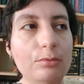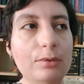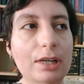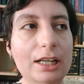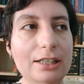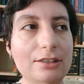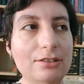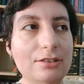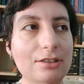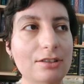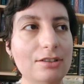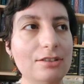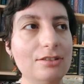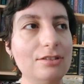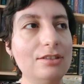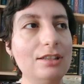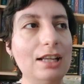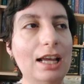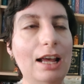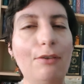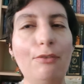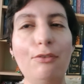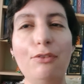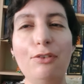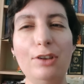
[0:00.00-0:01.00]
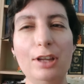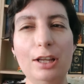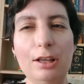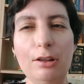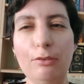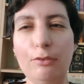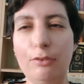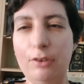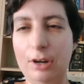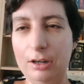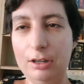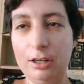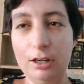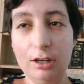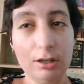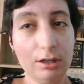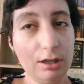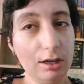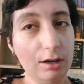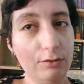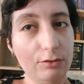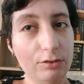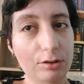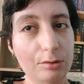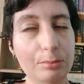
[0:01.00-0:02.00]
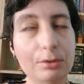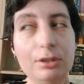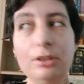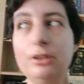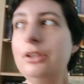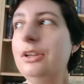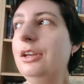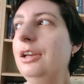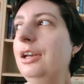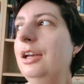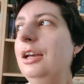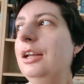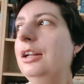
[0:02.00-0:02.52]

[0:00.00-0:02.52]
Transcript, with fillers: races that feel very uncomfortable.